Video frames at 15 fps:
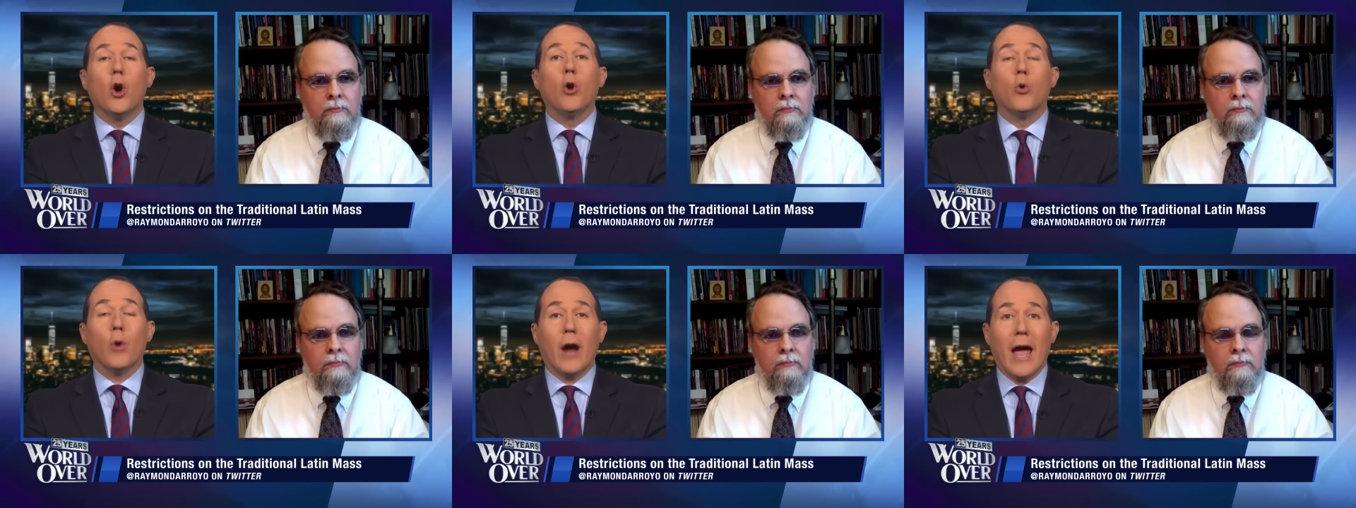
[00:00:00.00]

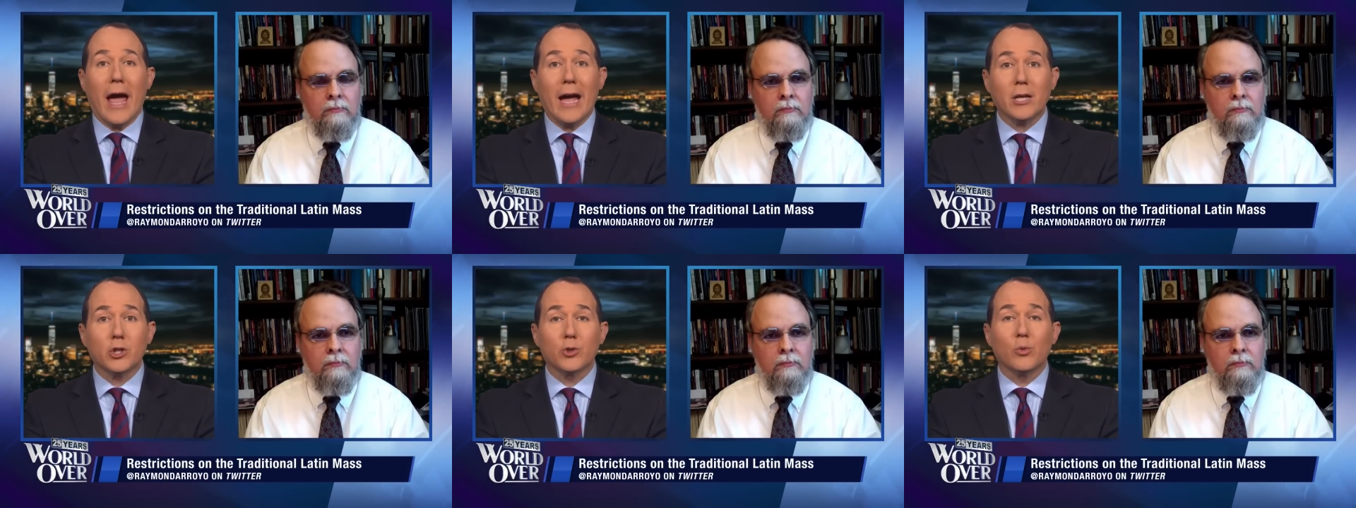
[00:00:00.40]
Speaker 1: who were
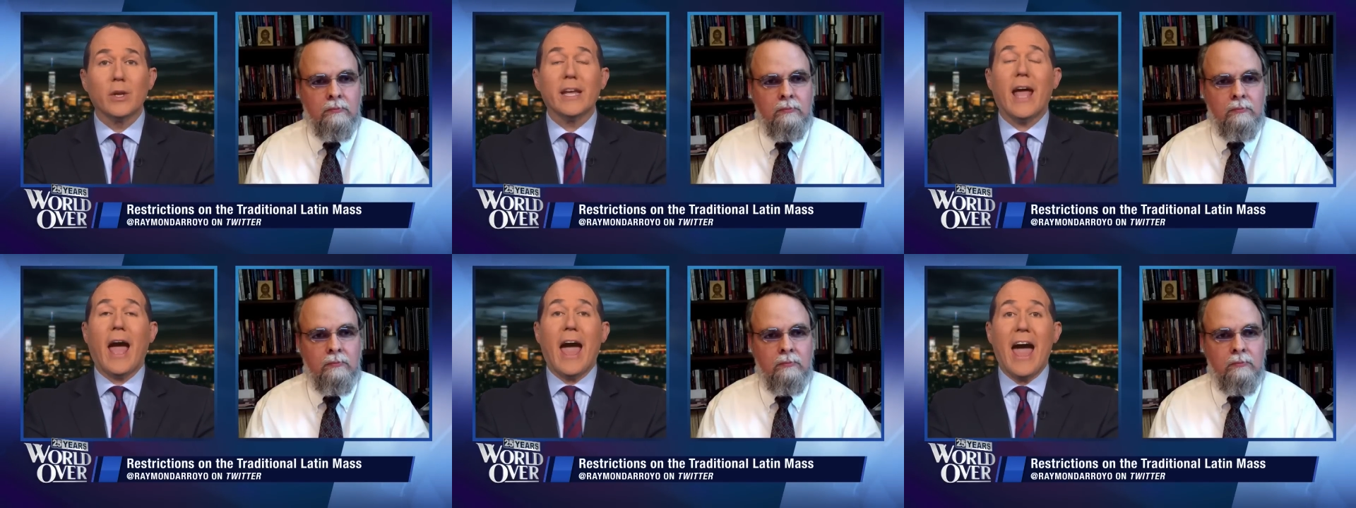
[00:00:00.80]

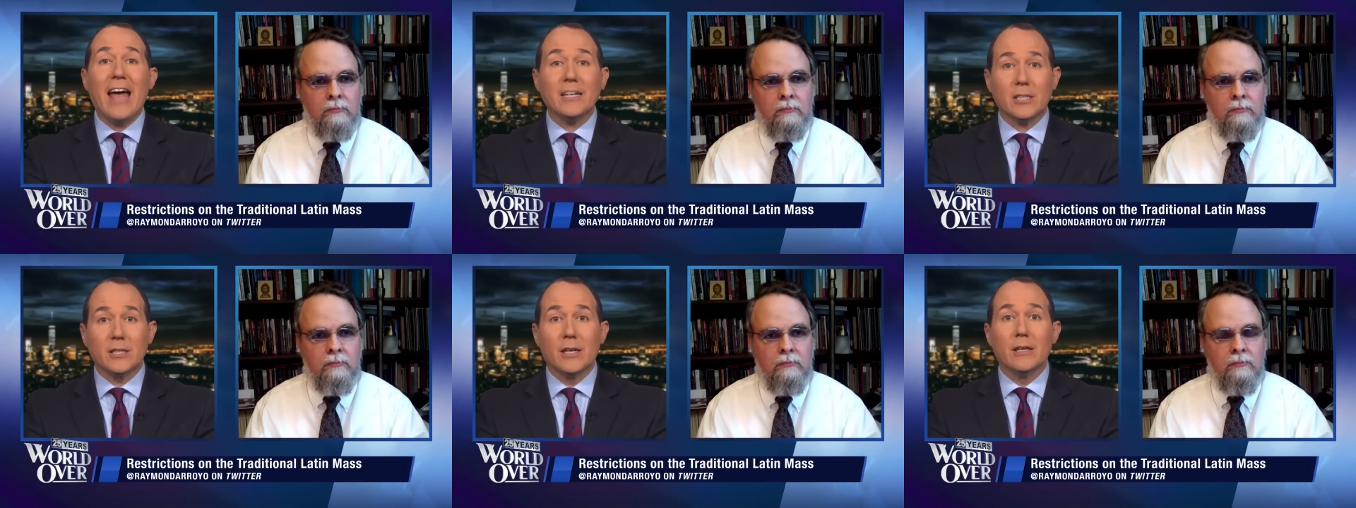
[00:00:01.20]
actually
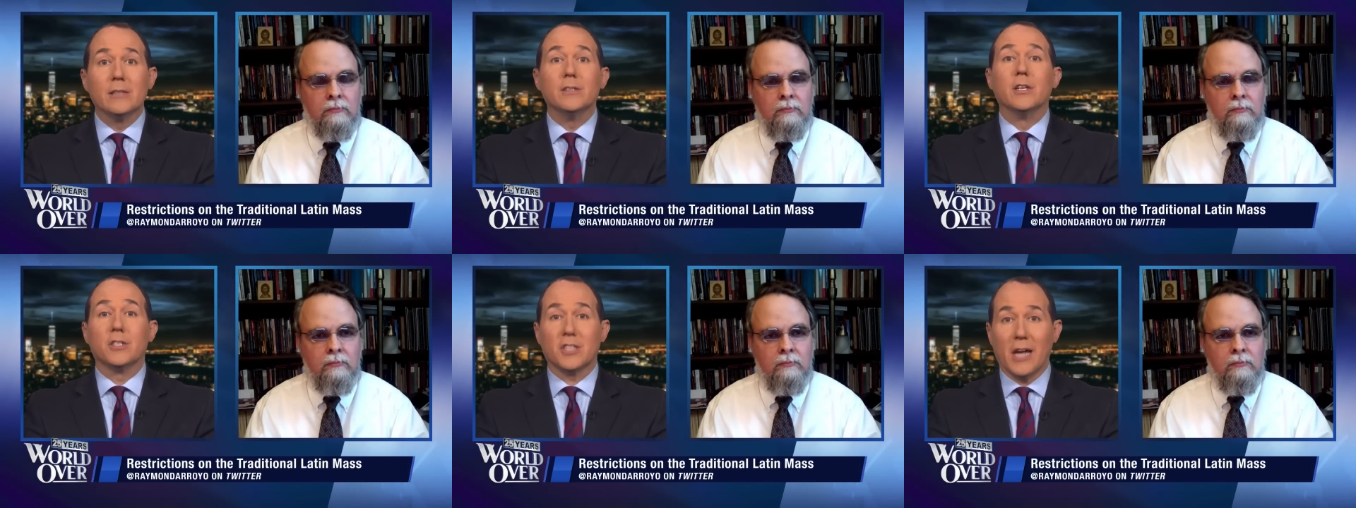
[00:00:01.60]
at
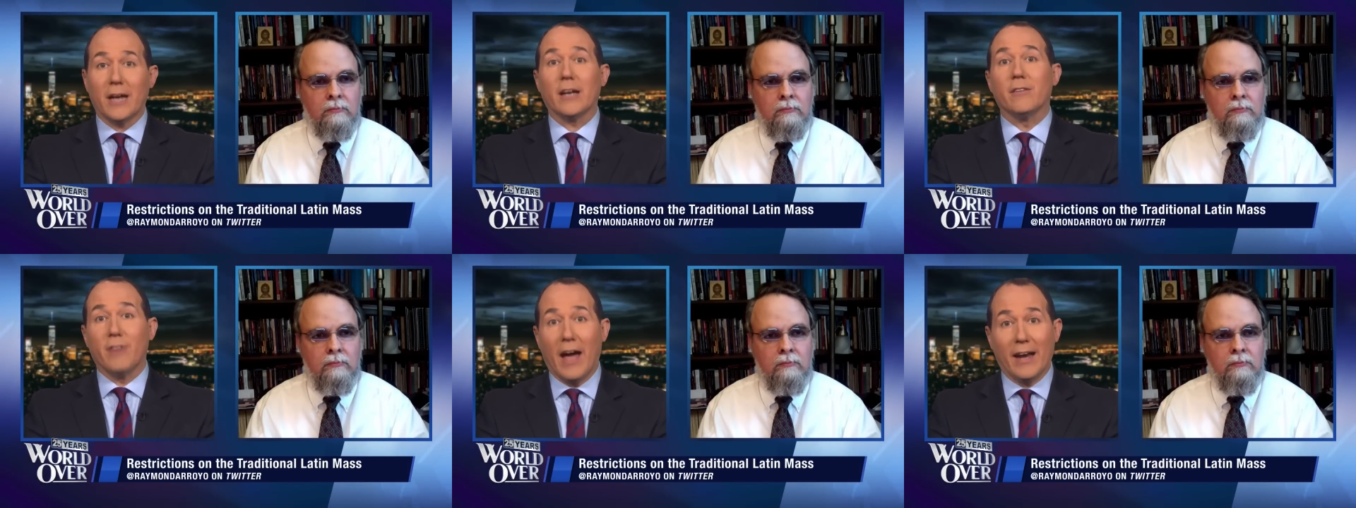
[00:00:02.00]
the
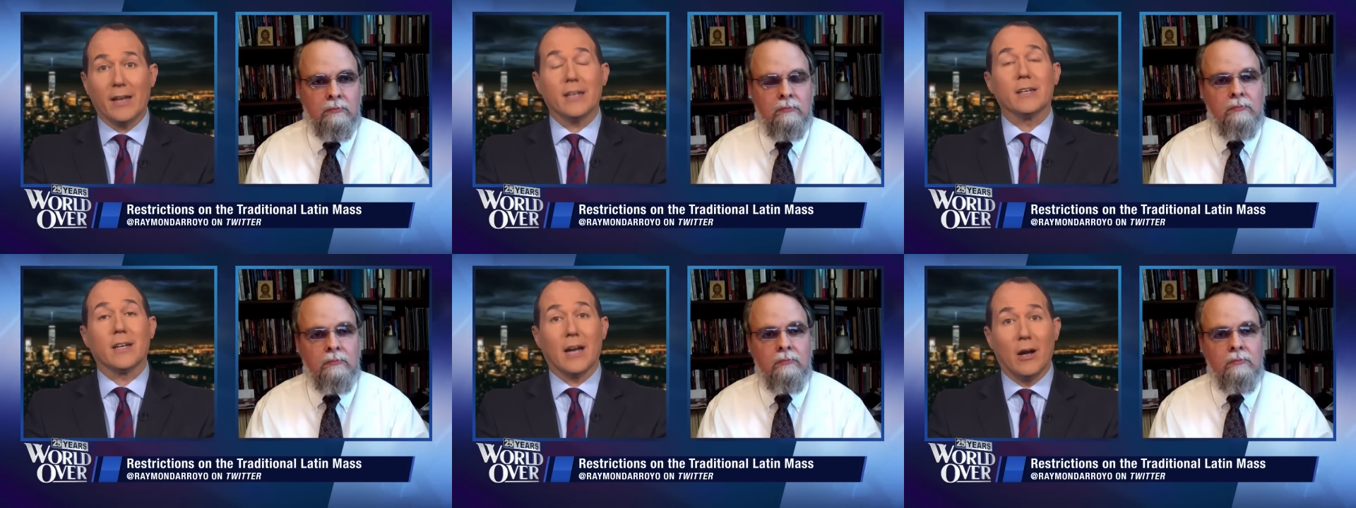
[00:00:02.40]
Second
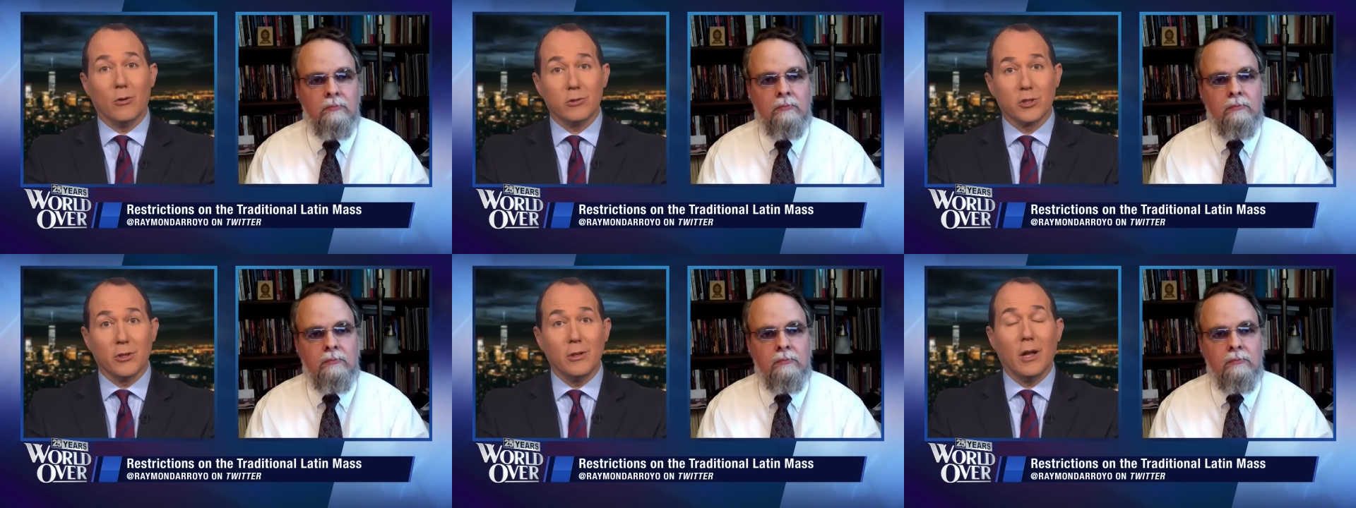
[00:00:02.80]
Vatican
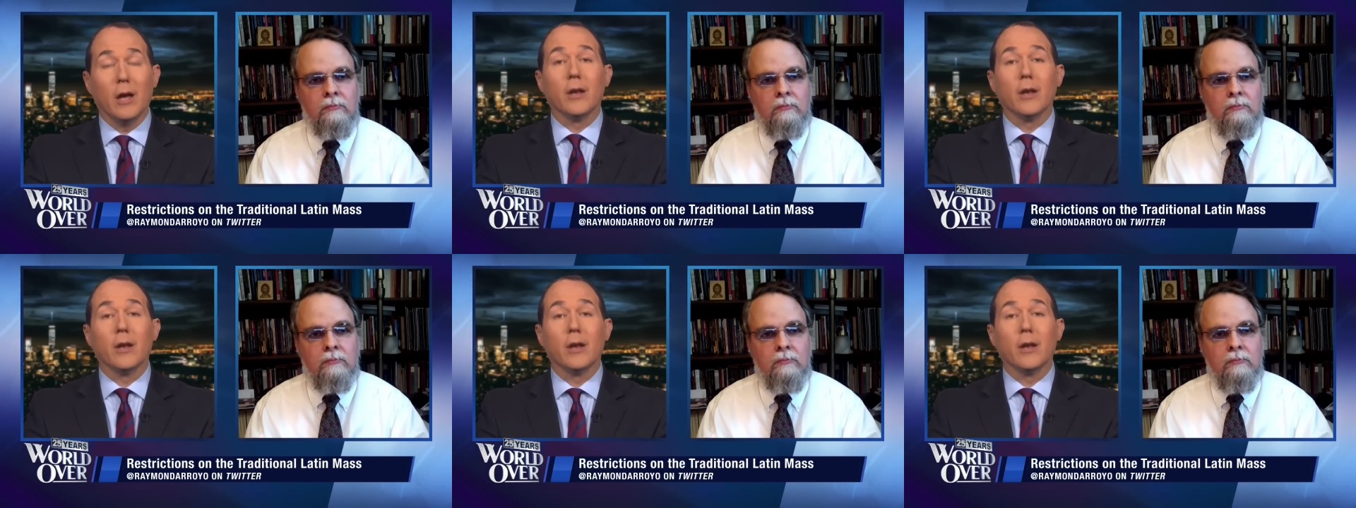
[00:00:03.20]
Council,